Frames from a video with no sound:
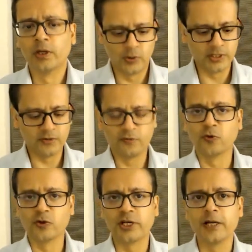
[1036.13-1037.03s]

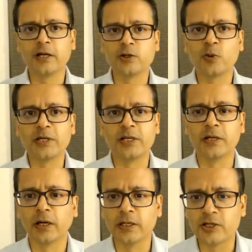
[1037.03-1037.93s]
2014 and
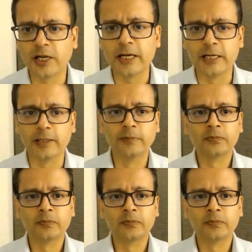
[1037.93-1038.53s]
2019.